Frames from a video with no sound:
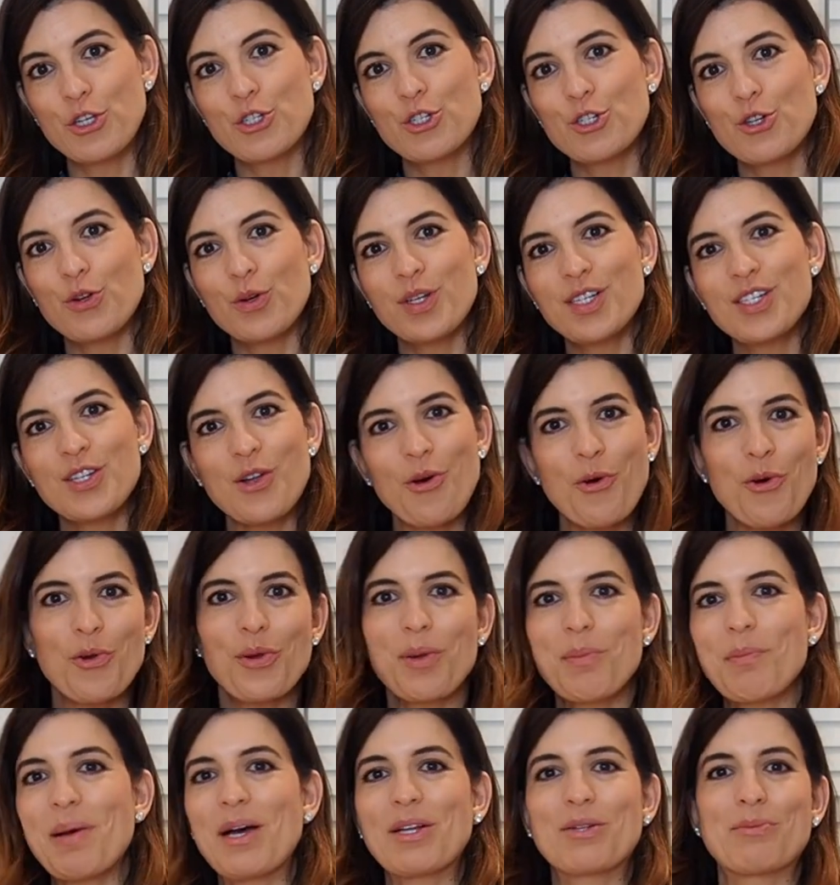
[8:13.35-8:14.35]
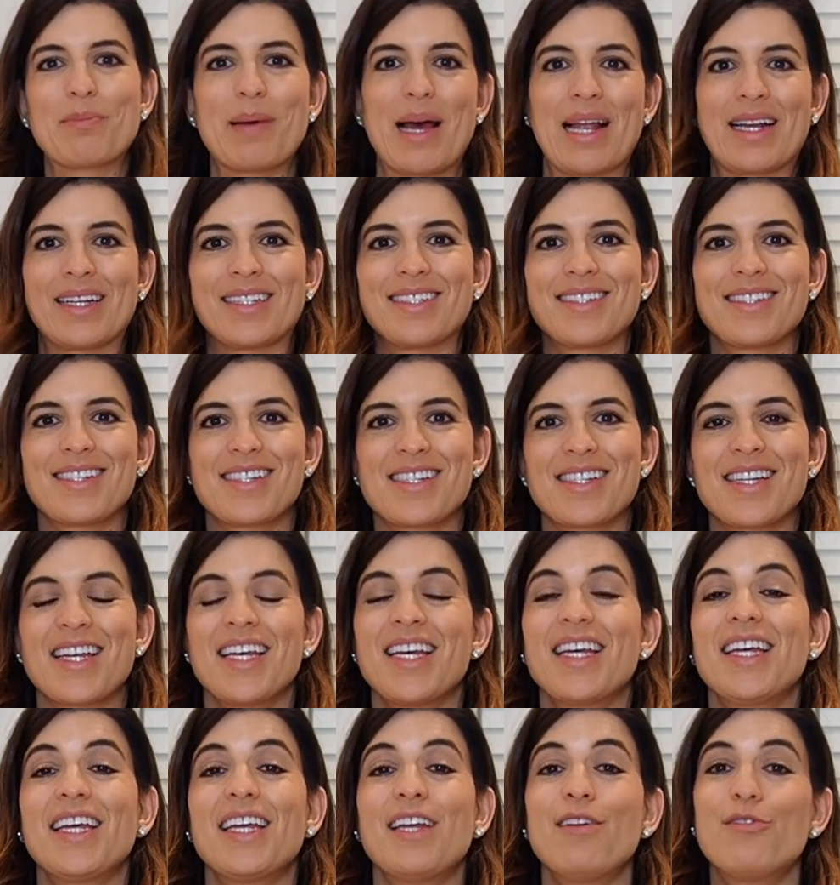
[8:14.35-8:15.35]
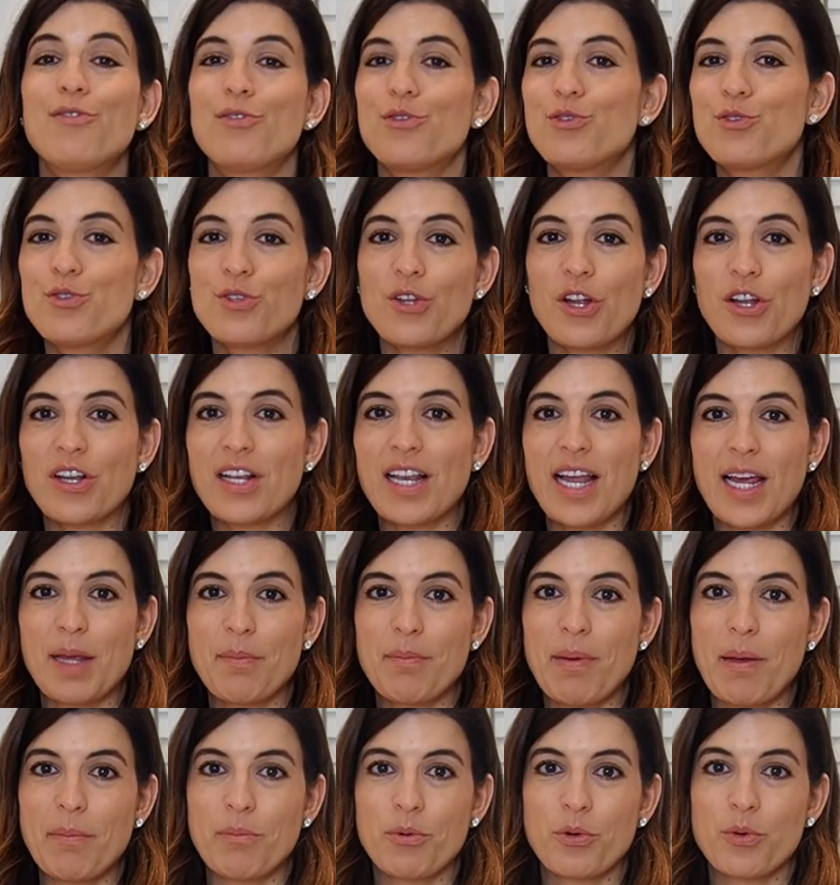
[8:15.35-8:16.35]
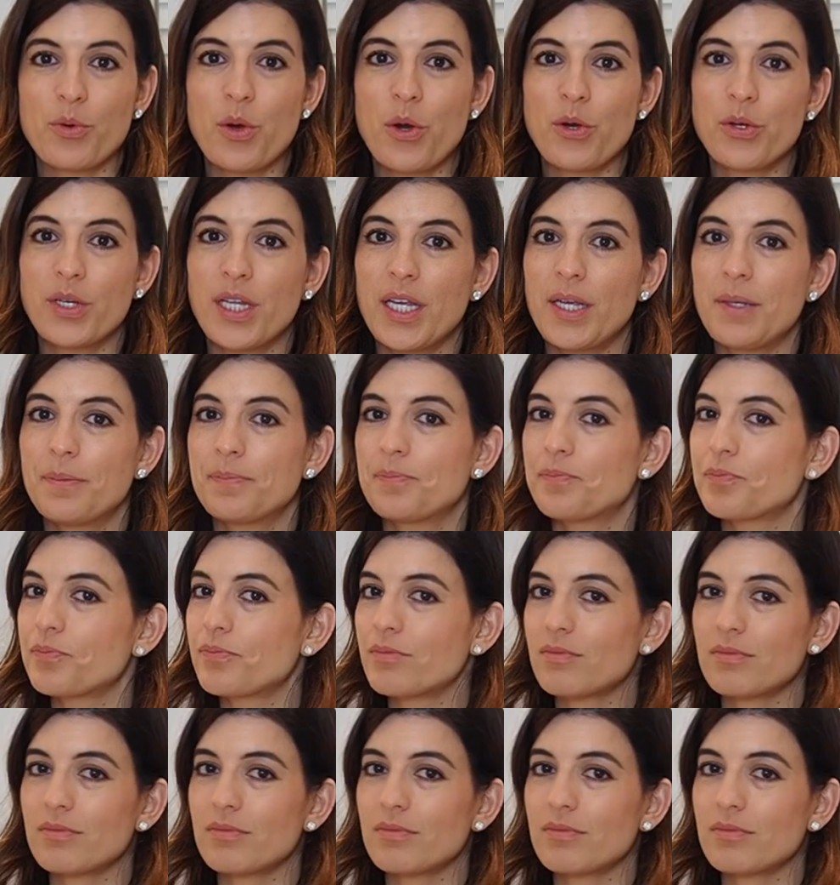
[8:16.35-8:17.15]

So it's all about balance. If you do not like pepperoni,